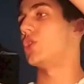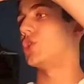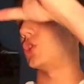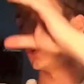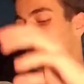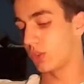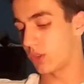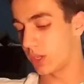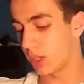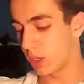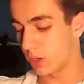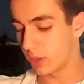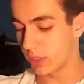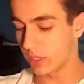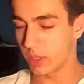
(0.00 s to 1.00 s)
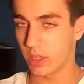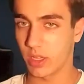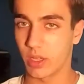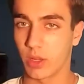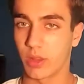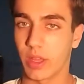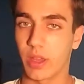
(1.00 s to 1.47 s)
the shoes now.
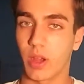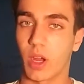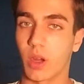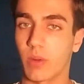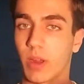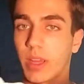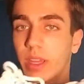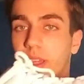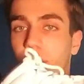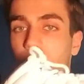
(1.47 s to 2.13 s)
Here they are right